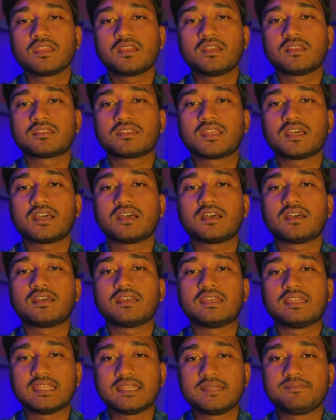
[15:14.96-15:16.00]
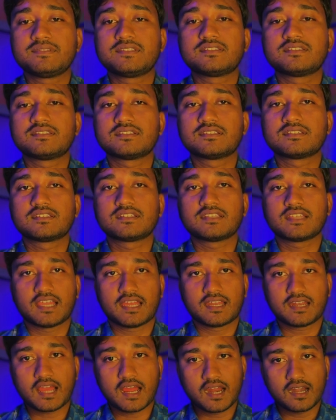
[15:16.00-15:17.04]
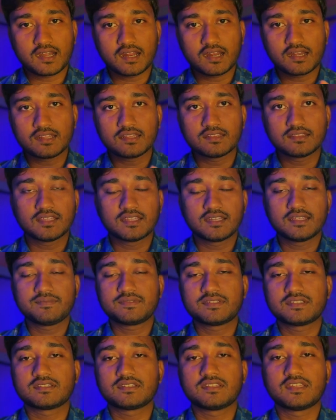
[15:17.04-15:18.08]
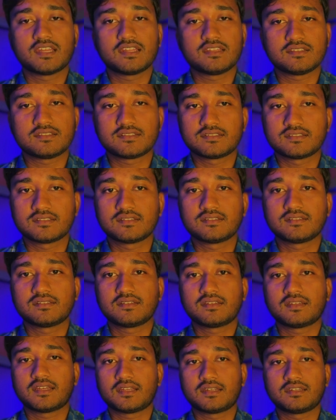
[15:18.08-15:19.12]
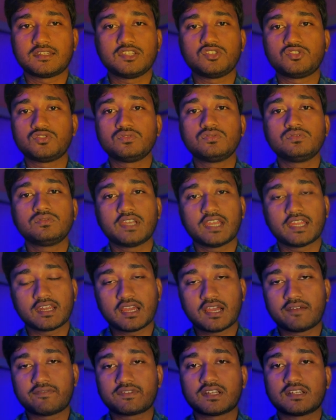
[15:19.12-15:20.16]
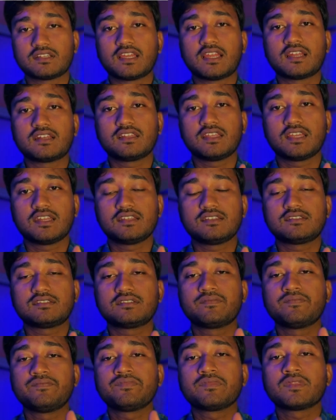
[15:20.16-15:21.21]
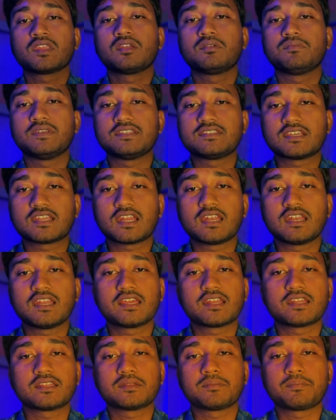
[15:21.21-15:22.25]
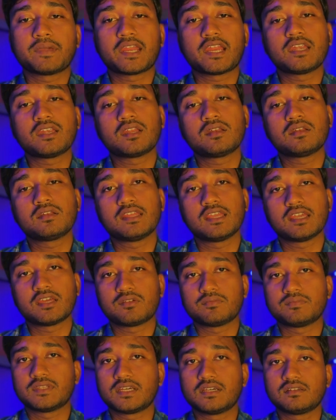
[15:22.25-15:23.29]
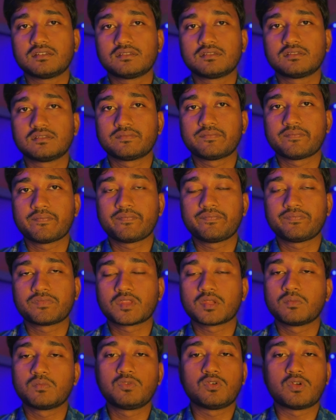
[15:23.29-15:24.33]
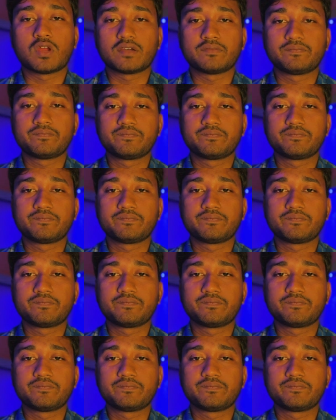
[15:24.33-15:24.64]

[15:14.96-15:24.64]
the ribs, and underneath the ribs there is tissue, and after that there is visceral layer and the parietal layer of the pleura,